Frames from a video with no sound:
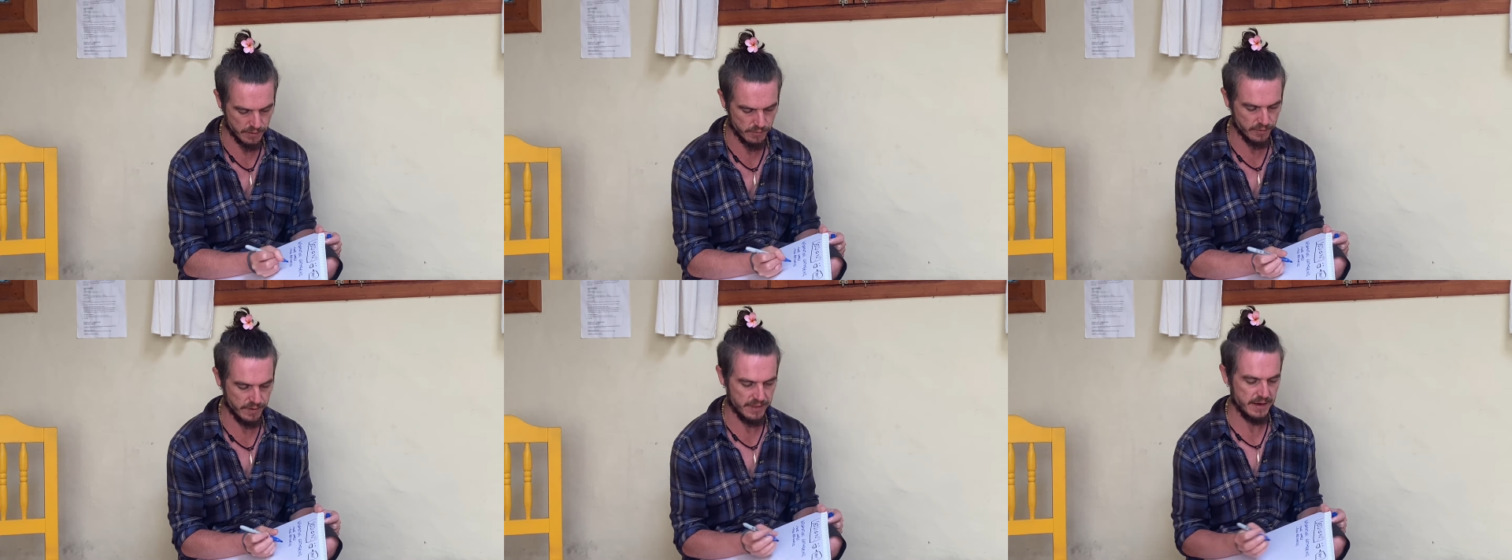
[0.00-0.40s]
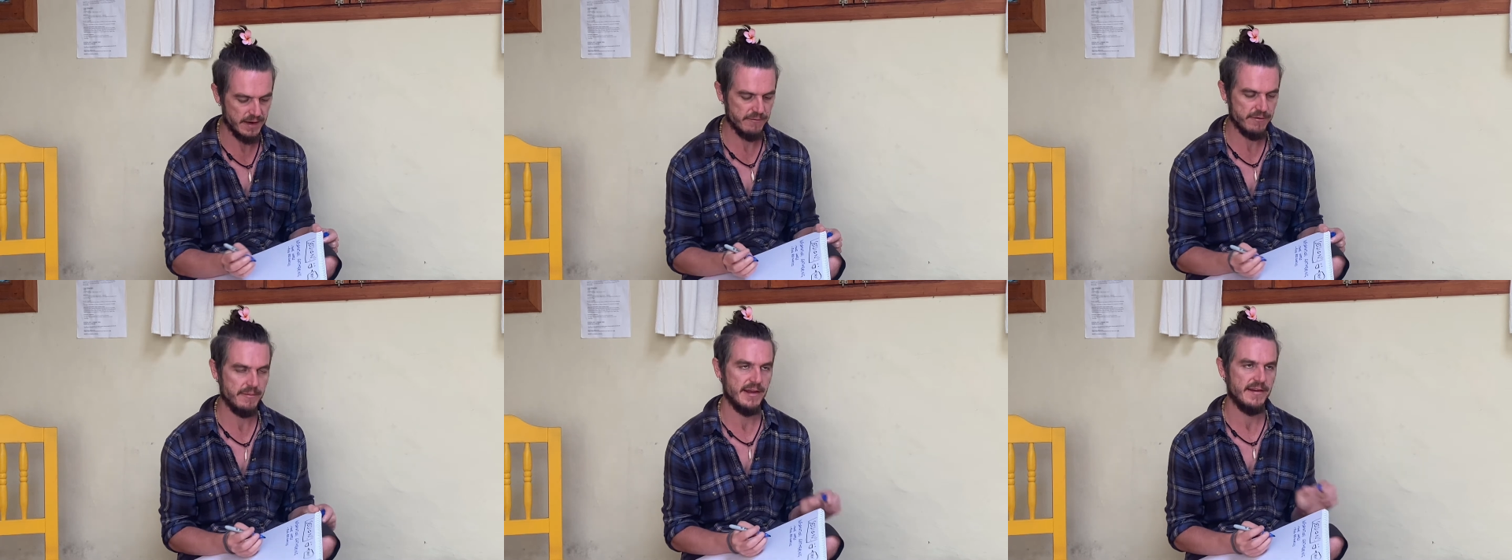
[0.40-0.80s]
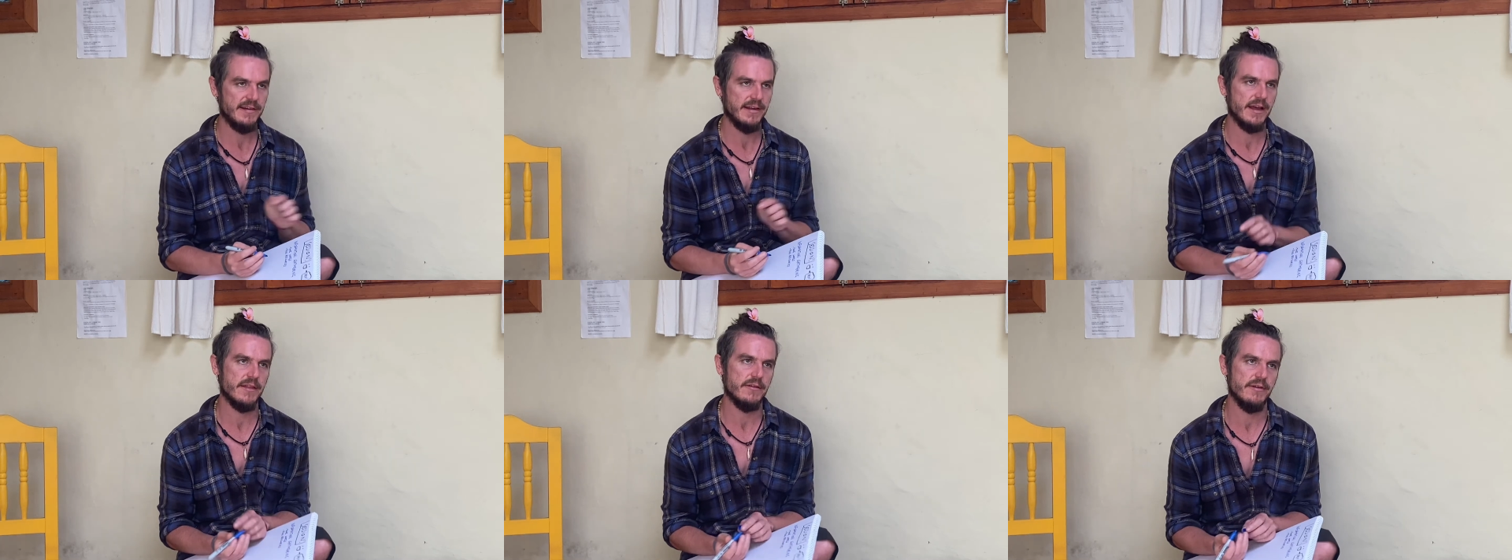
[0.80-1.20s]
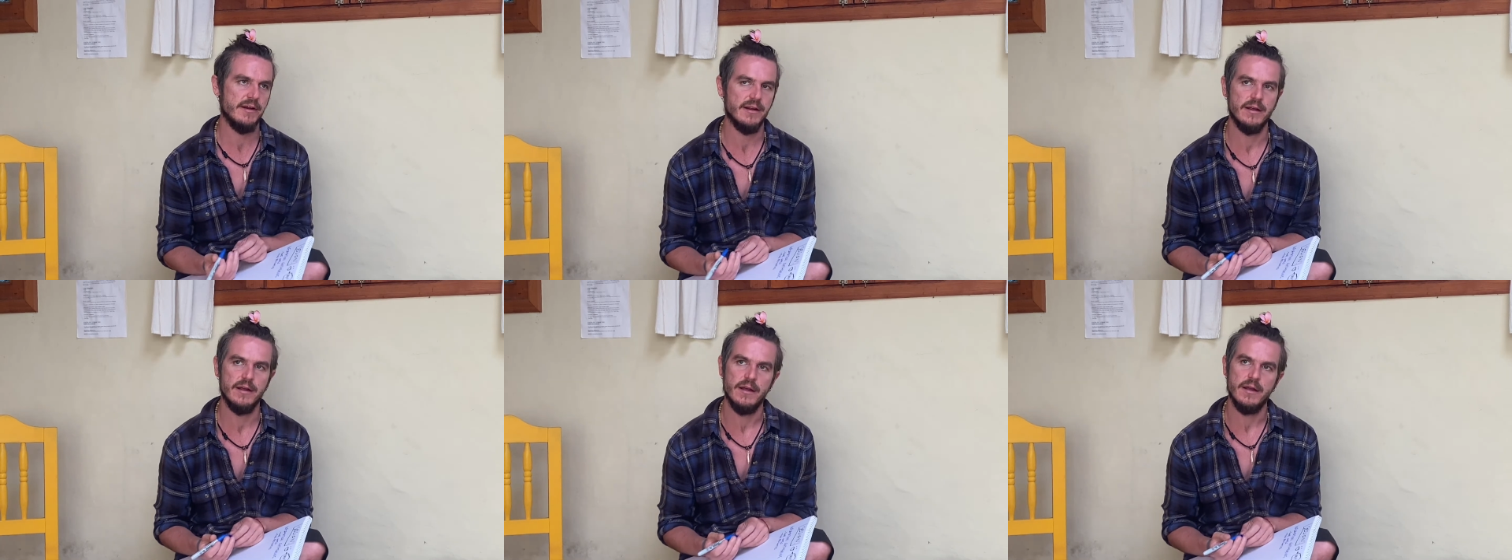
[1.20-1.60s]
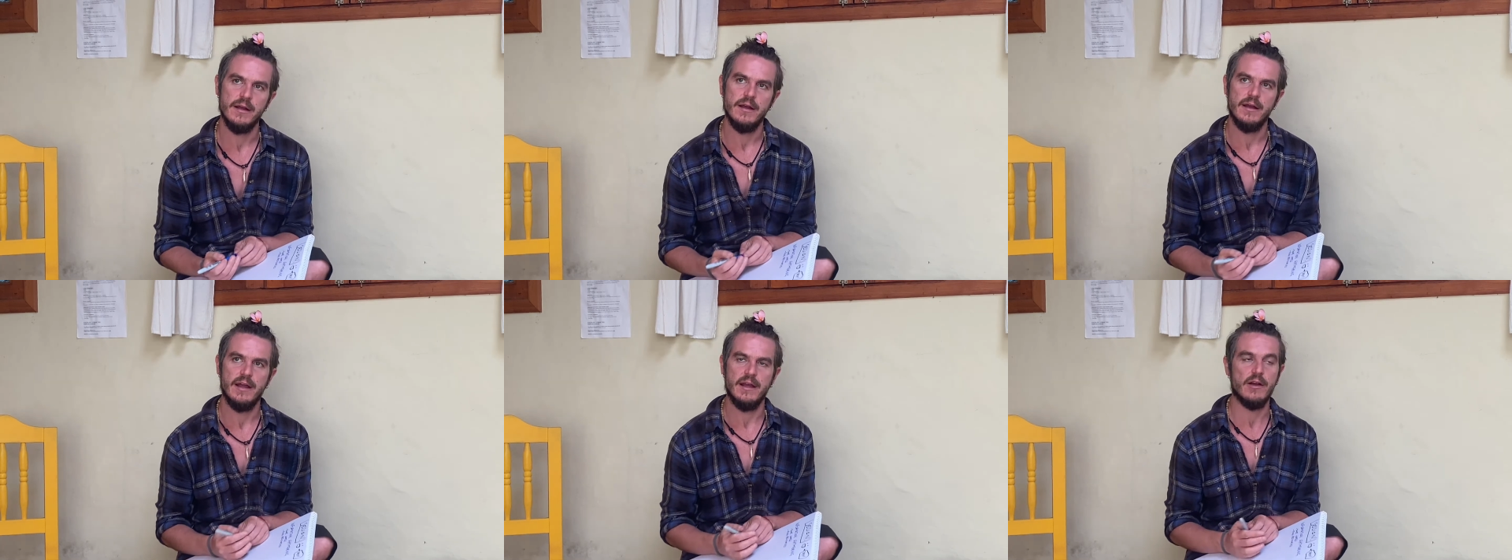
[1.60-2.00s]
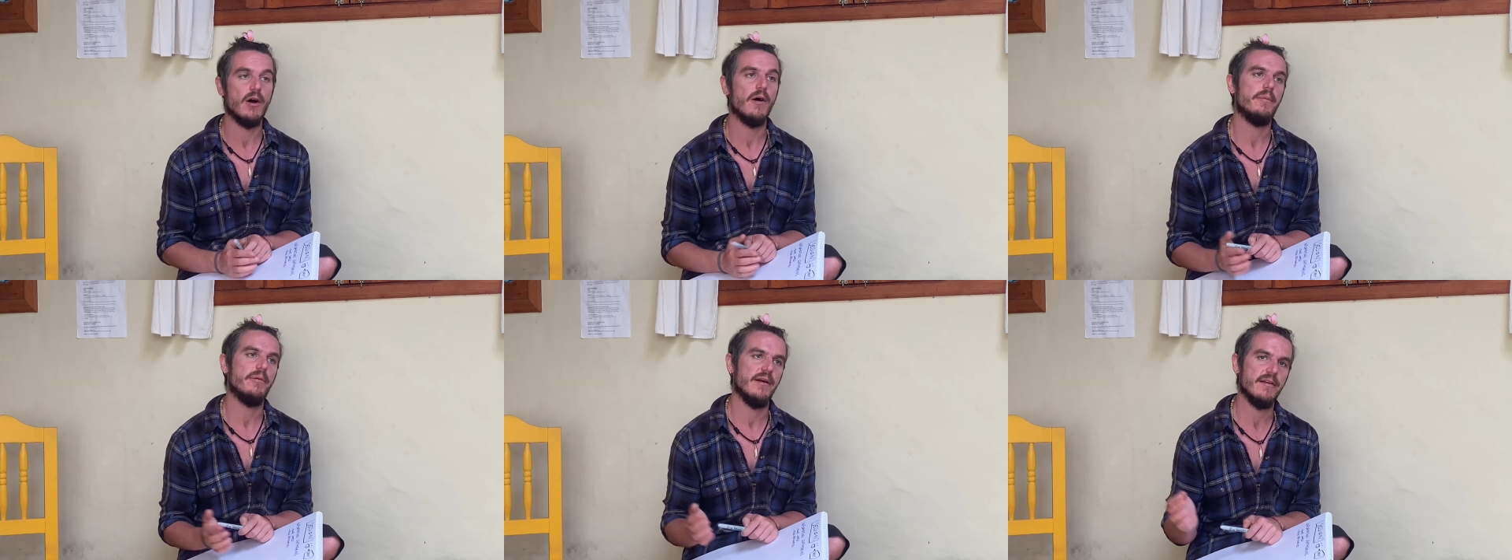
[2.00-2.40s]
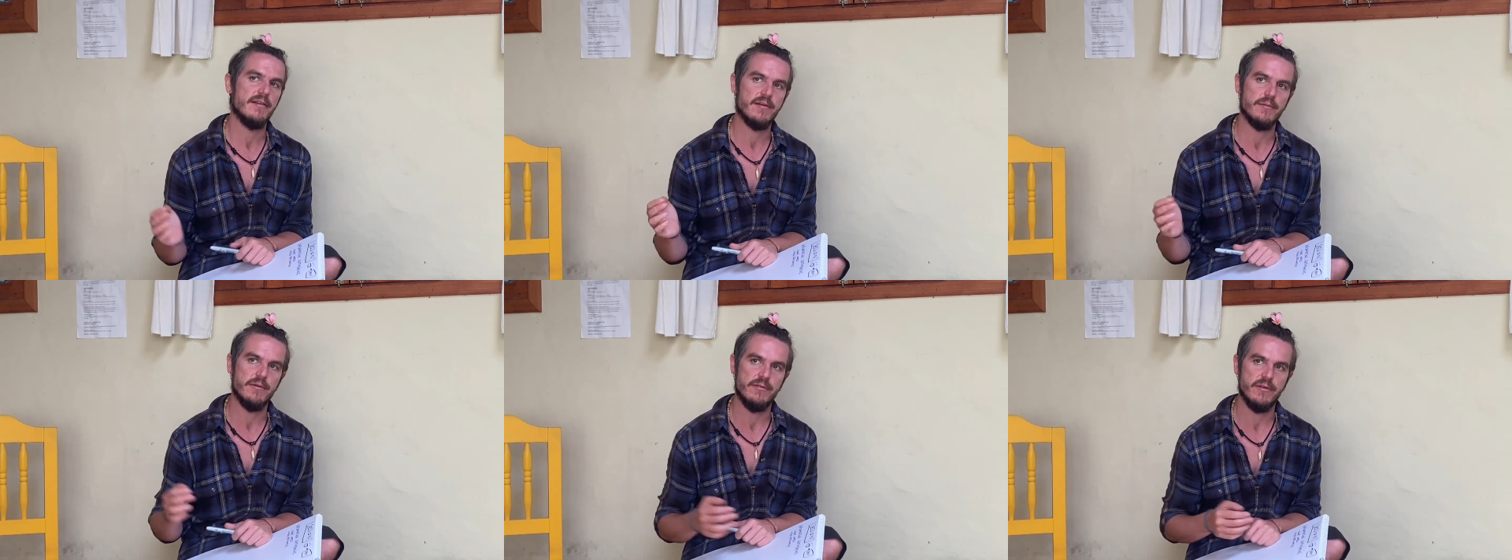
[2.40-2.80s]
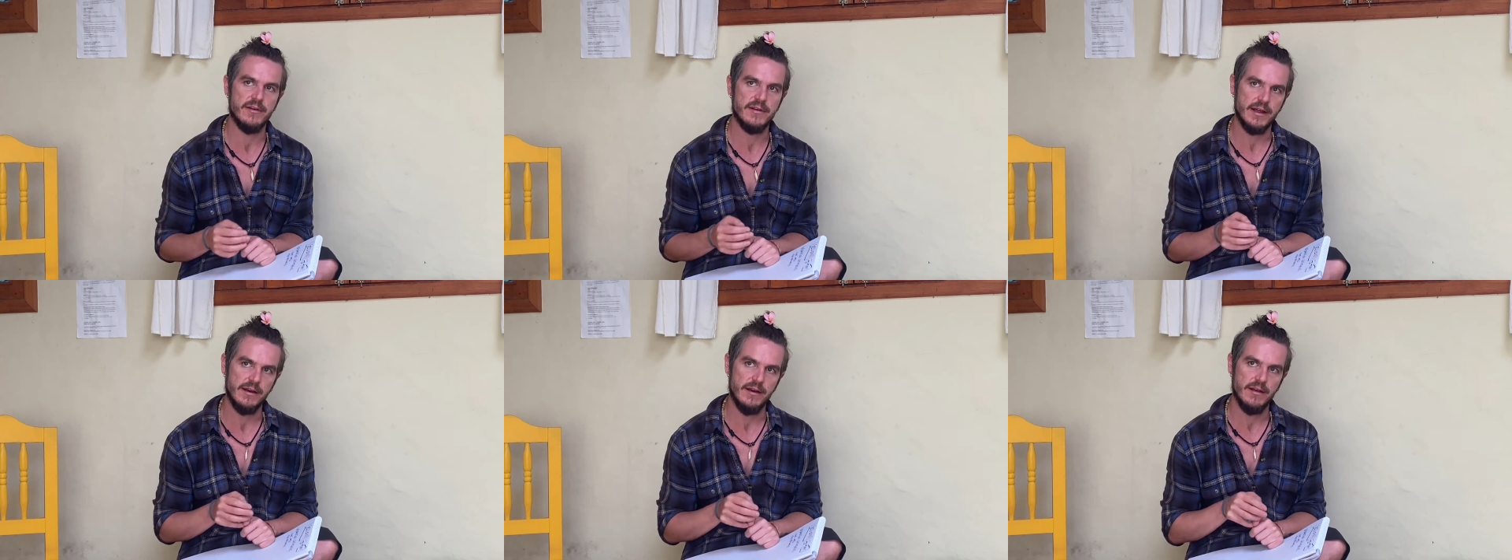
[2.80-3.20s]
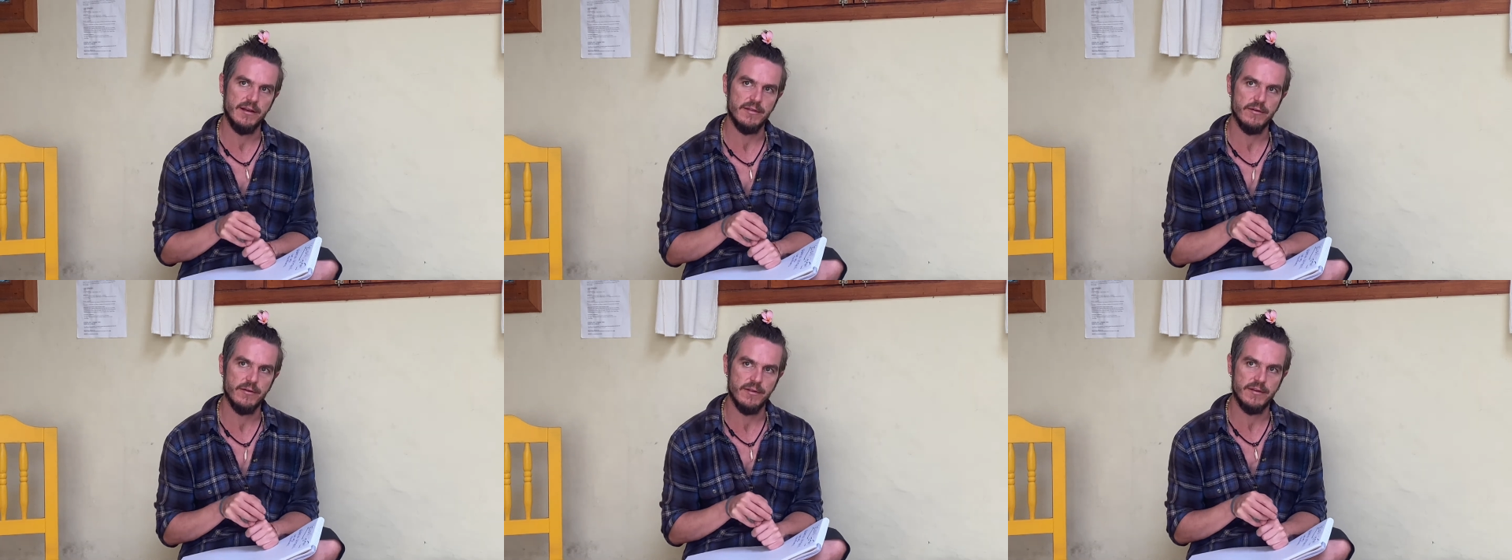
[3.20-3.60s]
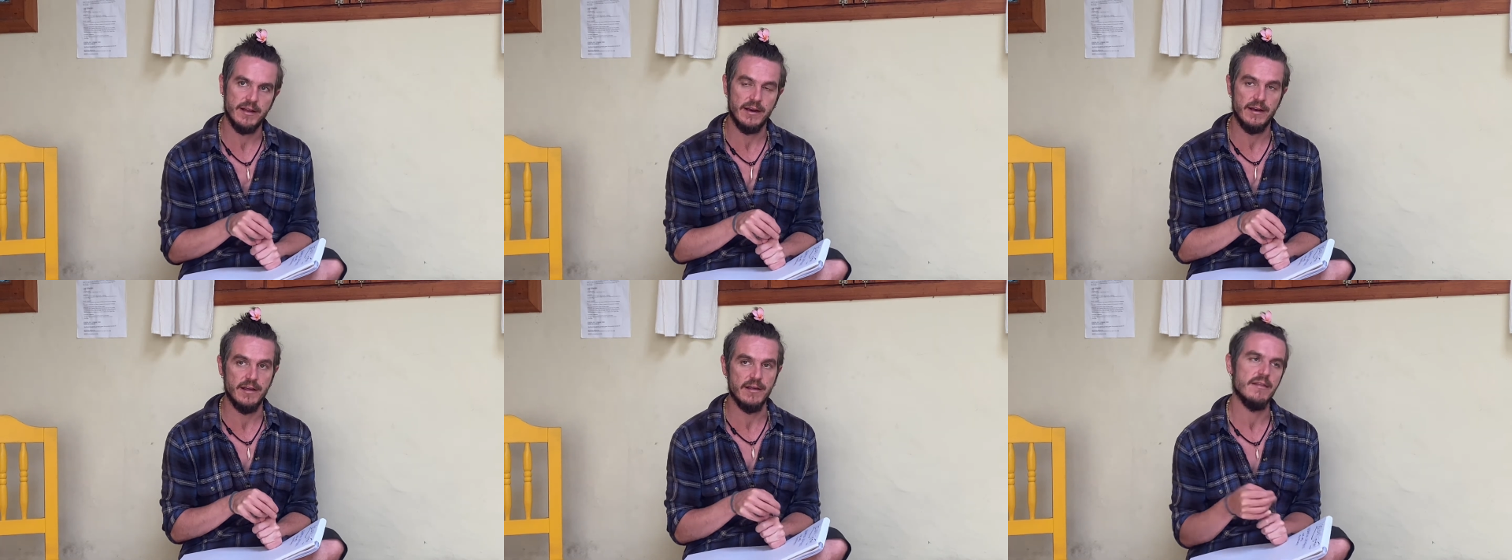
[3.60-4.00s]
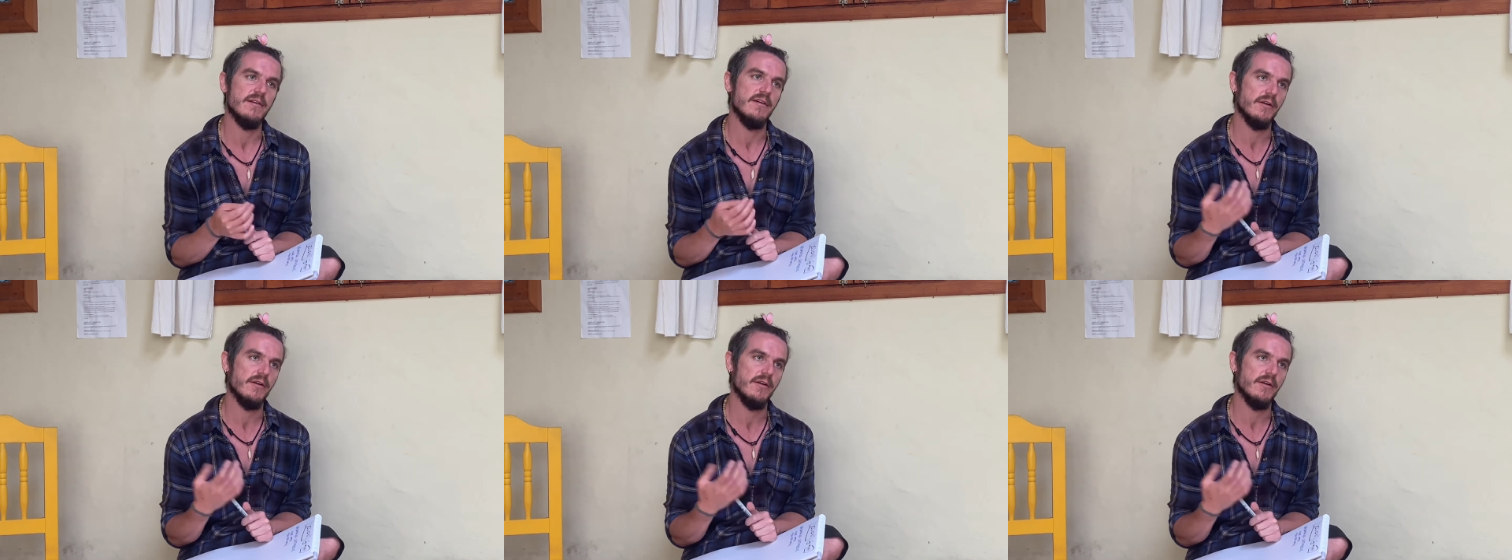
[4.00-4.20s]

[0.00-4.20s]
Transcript: within information gathering, incorporate some of the techniques, other techniques.